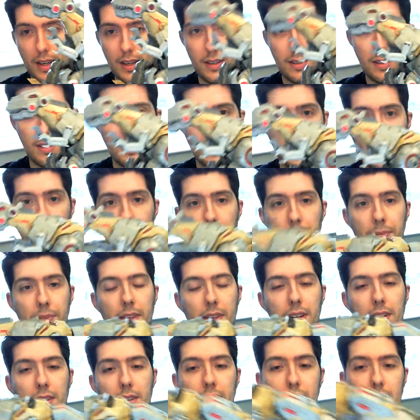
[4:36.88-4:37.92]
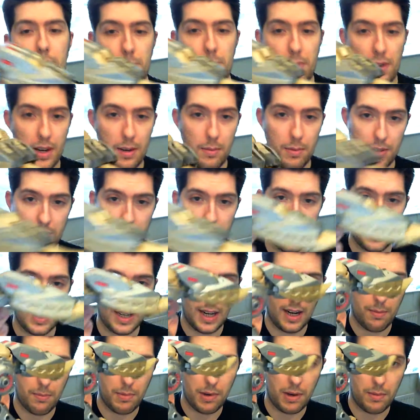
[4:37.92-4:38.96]
So yeah, that's pretty much his
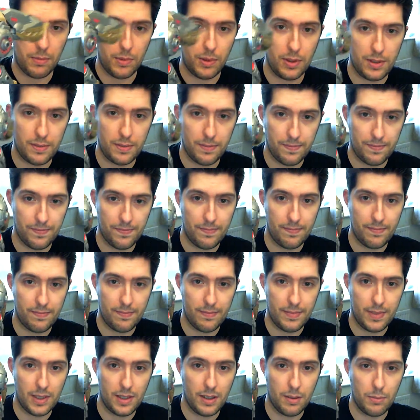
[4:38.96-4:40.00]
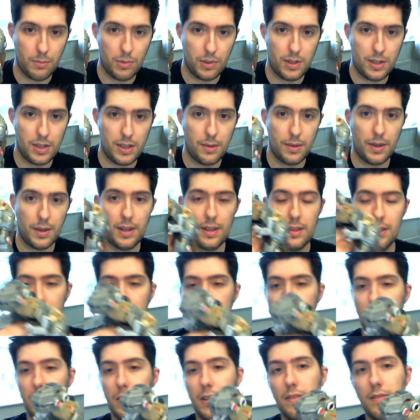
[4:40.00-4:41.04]
Dinobot mode. There's not much to it. There's
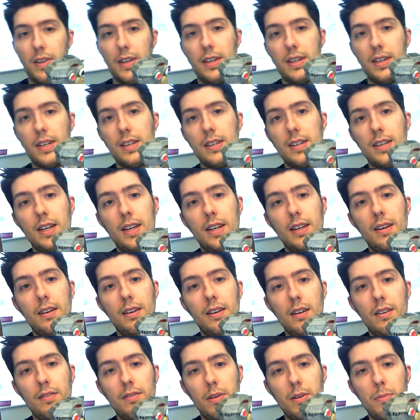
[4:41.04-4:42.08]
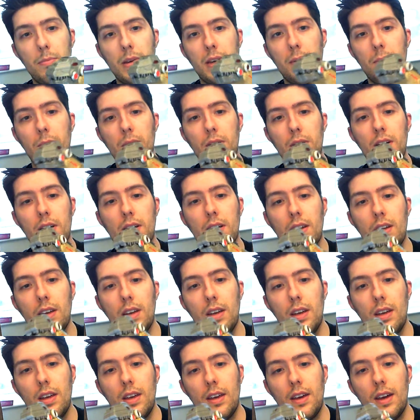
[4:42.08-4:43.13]
some lovely detailing, lovely paintwork.
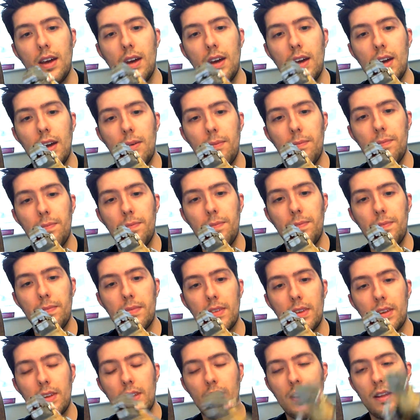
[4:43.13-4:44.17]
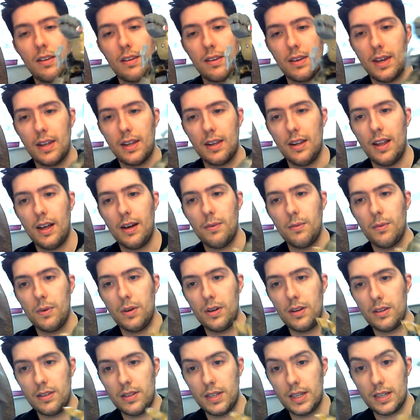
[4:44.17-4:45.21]
I'll get to that
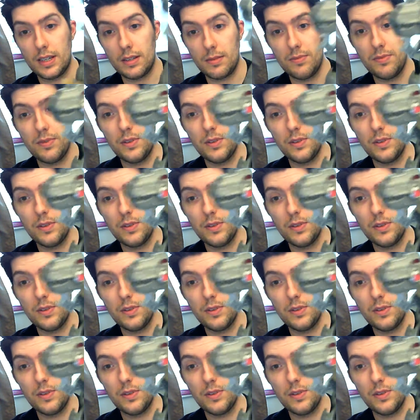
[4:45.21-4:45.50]
one. I'll take some